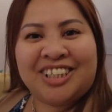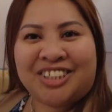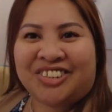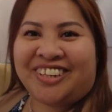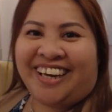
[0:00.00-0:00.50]

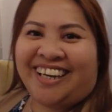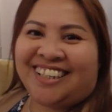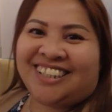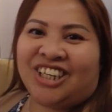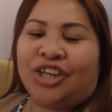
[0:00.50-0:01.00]
So
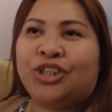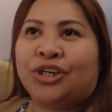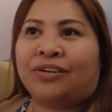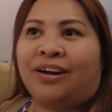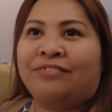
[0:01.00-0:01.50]
guys,
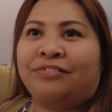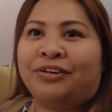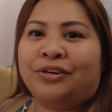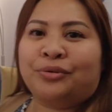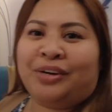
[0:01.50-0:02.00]
shukran
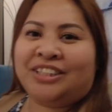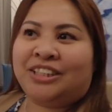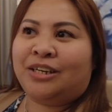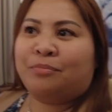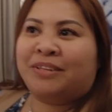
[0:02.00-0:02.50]
for your
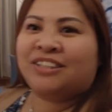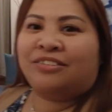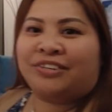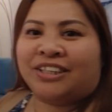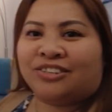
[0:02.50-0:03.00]
watching. Please
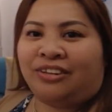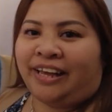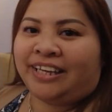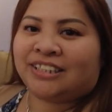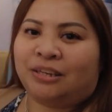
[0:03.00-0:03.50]
don't forget to
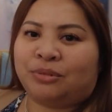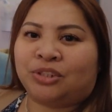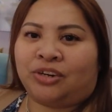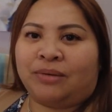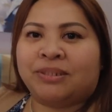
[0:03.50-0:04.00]
like,
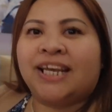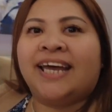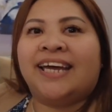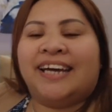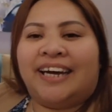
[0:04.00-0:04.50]
subscribe,
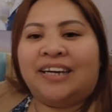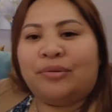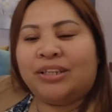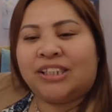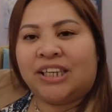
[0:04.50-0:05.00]
and I
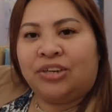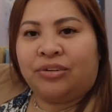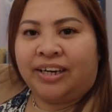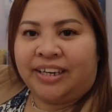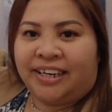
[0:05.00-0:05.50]
will see
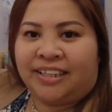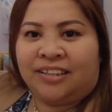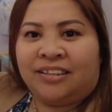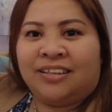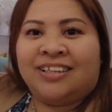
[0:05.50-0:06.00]
you
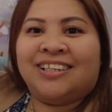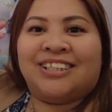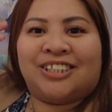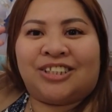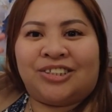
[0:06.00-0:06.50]
again
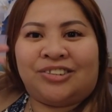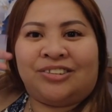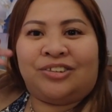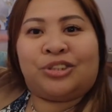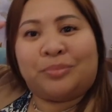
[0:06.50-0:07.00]

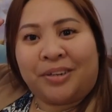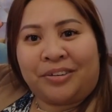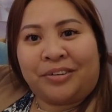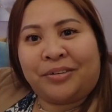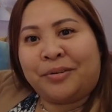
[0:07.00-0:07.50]
soon or
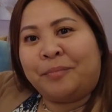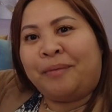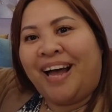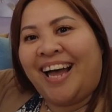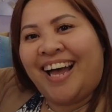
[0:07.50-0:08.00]
tomorrow.
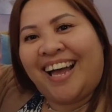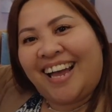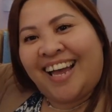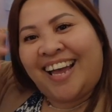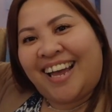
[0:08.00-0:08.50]

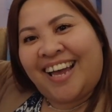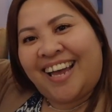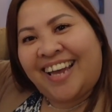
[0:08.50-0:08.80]
Bye!